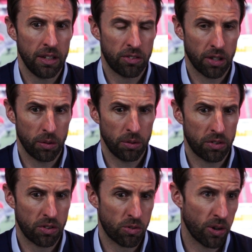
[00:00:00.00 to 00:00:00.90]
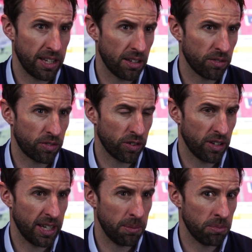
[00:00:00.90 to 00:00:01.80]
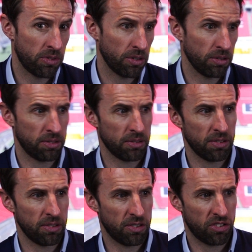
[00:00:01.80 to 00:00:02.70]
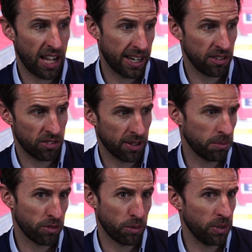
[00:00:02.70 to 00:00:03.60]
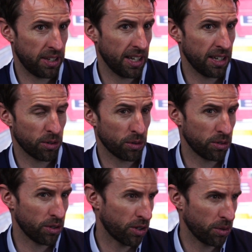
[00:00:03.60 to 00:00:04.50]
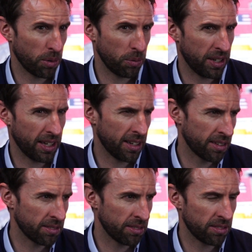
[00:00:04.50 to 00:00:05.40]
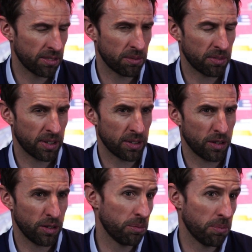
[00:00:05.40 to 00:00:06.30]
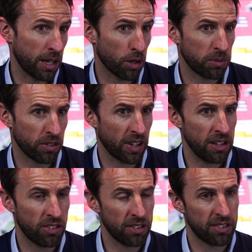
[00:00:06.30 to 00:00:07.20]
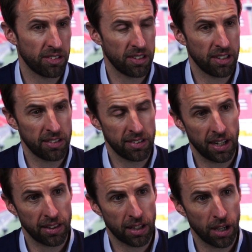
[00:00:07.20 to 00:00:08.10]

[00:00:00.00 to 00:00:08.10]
So great for him to challenge some of what we did or look at what we did and make observations as another